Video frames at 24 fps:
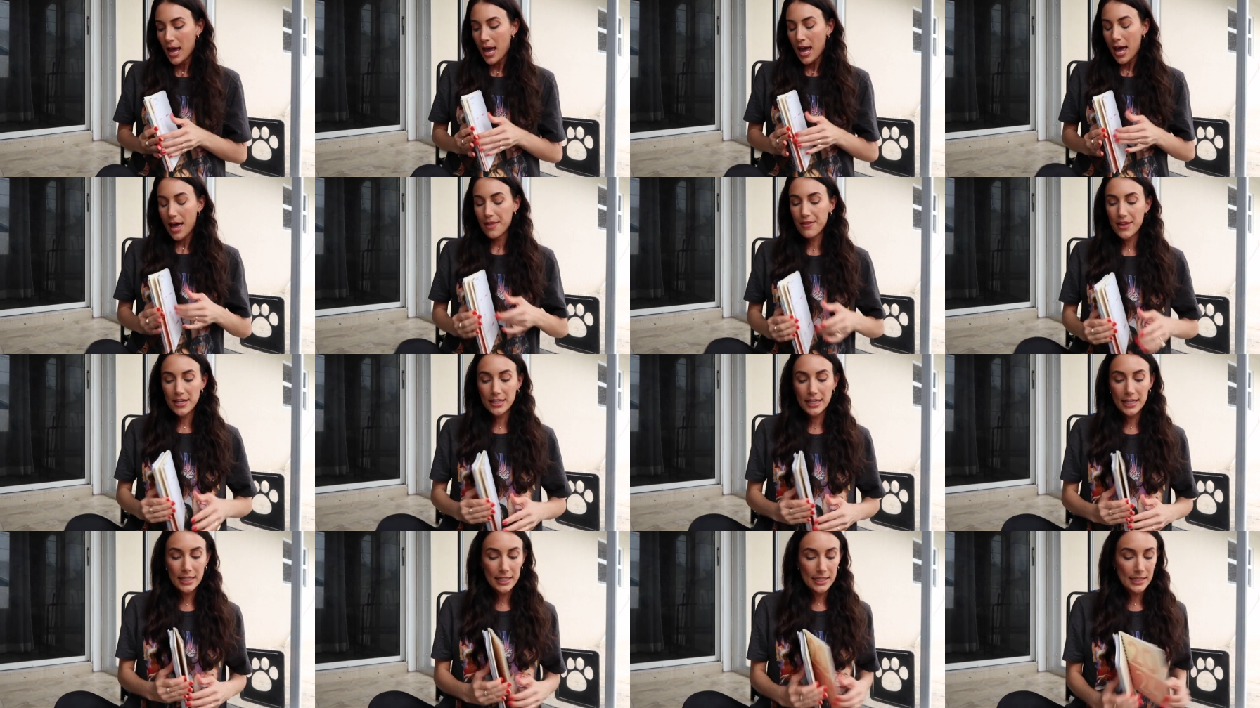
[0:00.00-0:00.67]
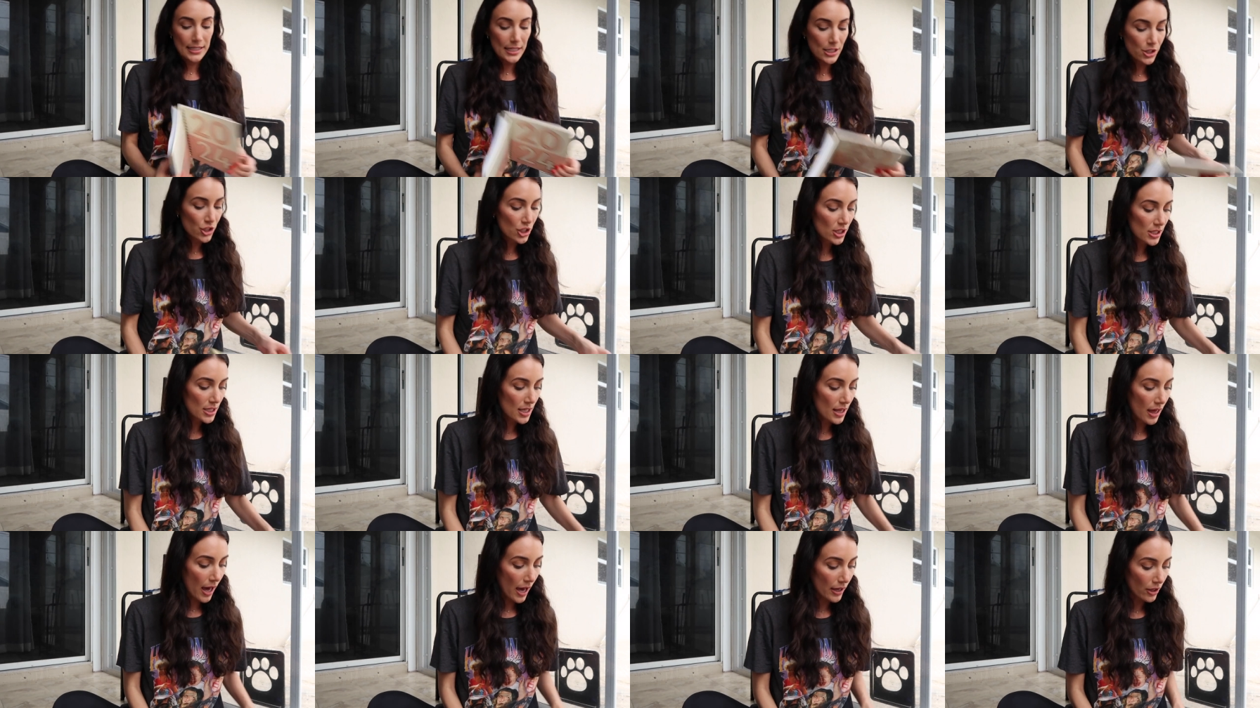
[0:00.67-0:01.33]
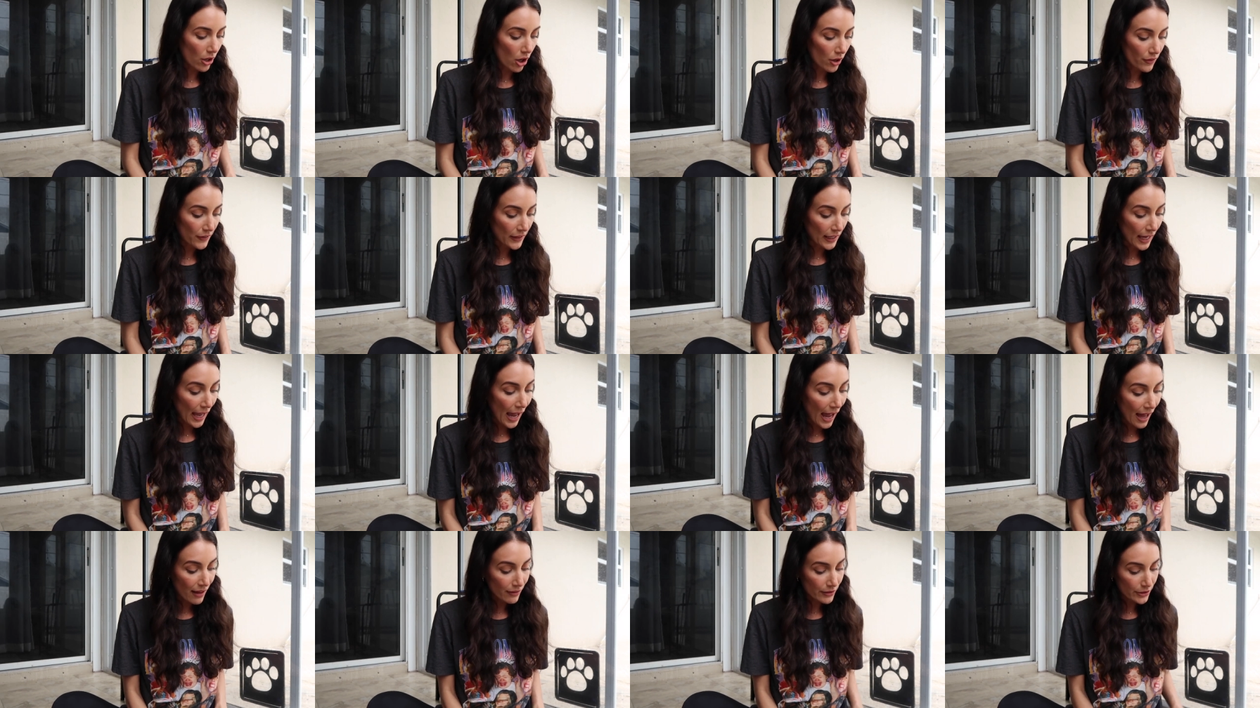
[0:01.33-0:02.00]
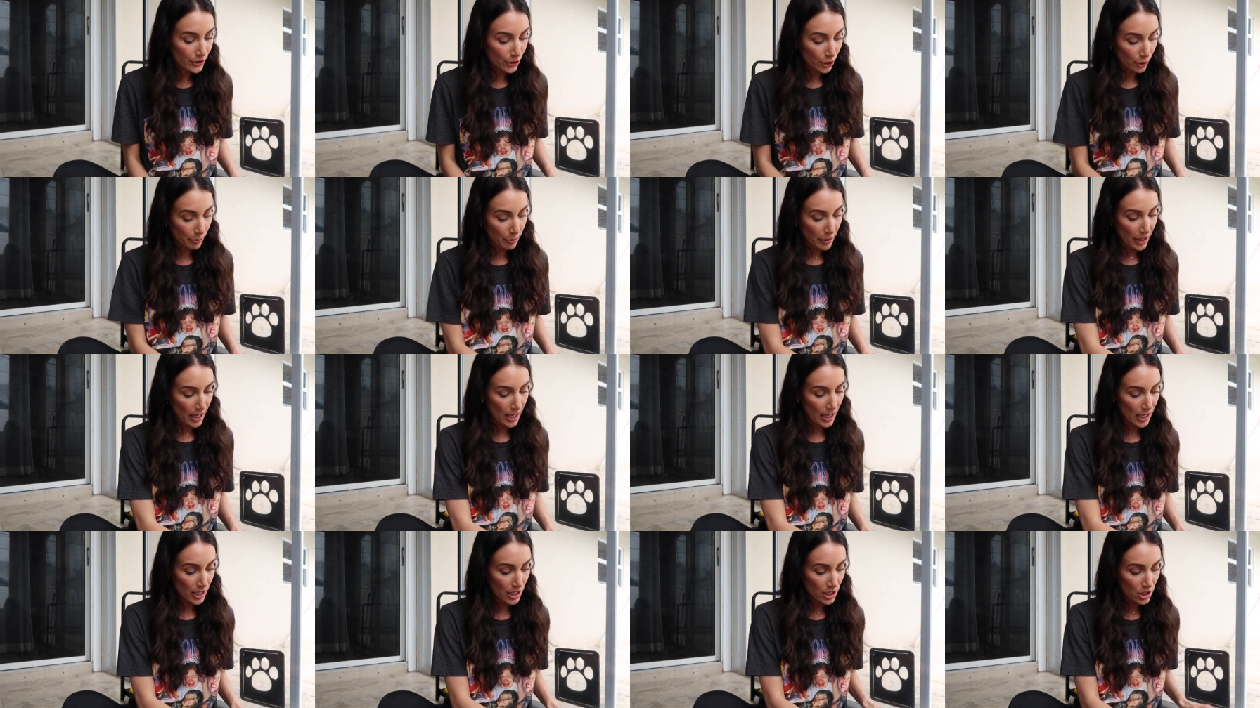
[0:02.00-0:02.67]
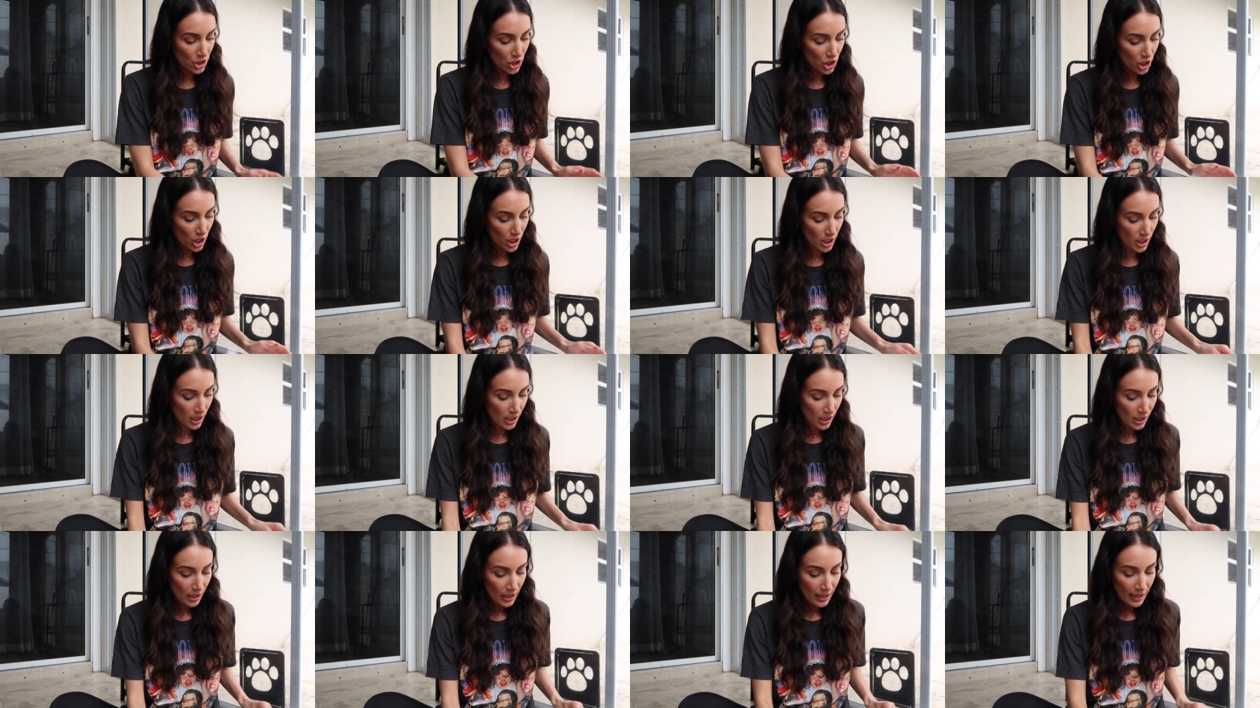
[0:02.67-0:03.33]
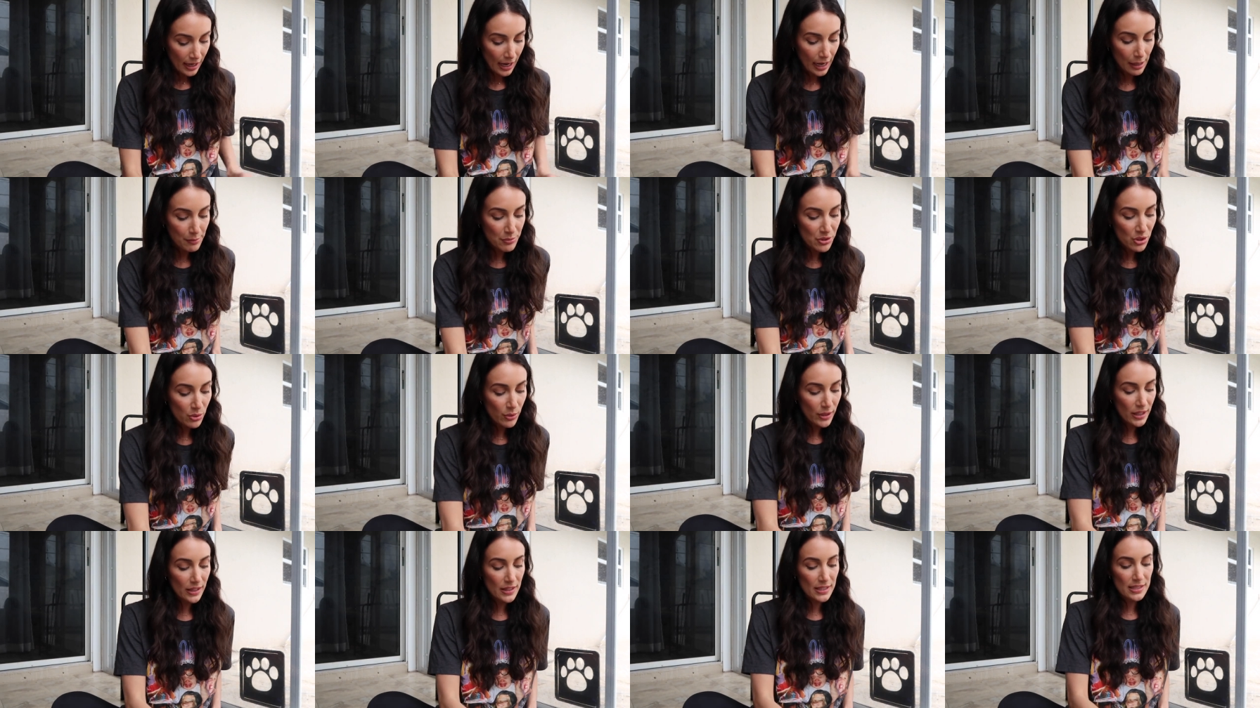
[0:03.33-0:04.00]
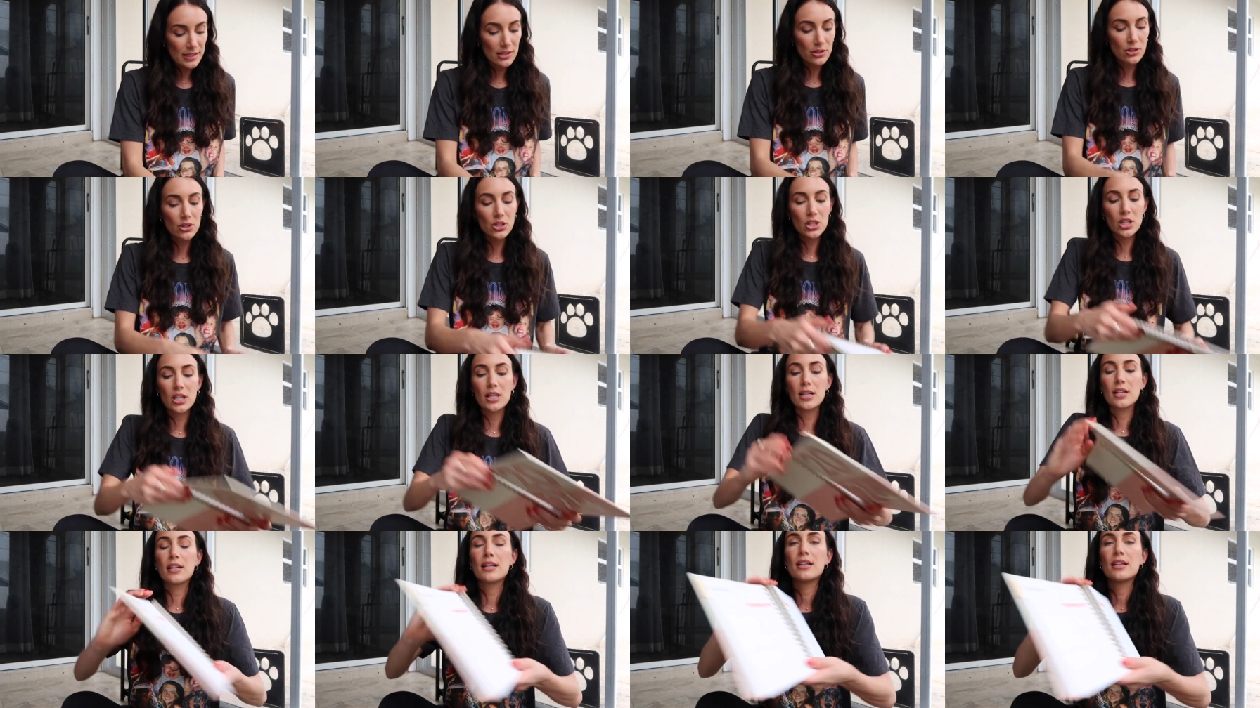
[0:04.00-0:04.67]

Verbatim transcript: And then in addition to that, on the calendar page, I'm doing this little